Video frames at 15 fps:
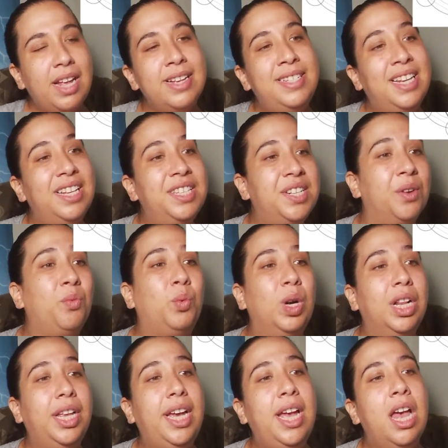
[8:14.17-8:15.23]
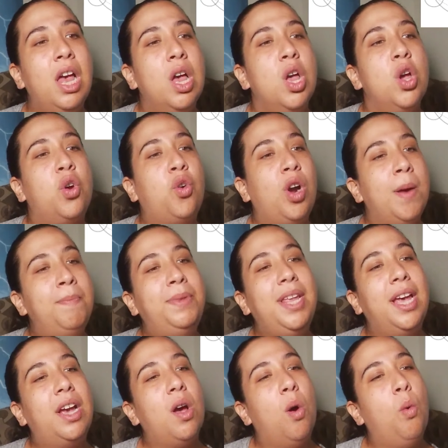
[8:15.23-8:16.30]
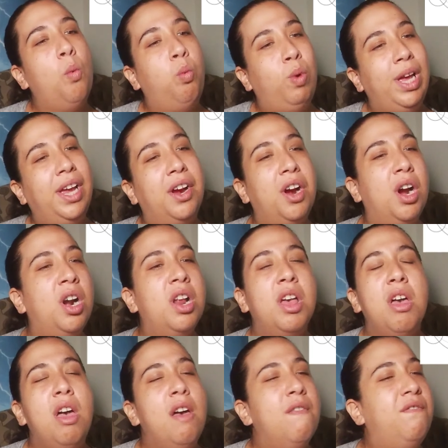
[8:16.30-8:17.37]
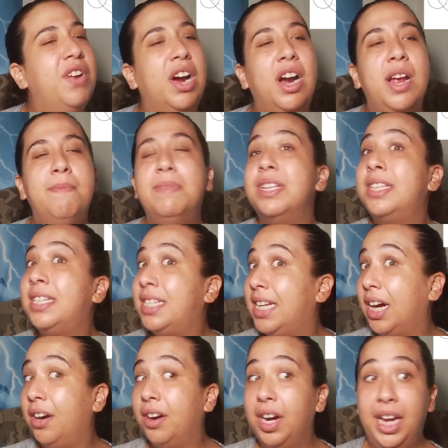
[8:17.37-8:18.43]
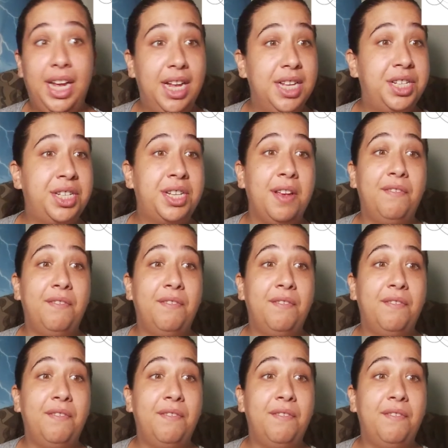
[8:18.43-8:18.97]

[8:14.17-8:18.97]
He's into really cryptic, weird, very mysterious,